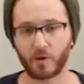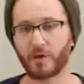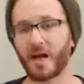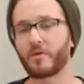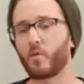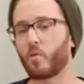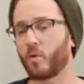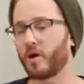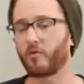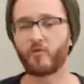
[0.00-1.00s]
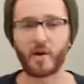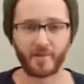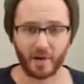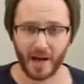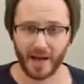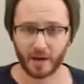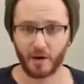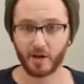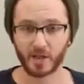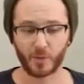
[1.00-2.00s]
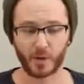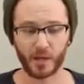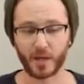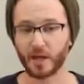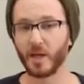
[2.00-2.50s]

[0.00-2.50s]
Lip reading: You're going to have a very, very high costs per click.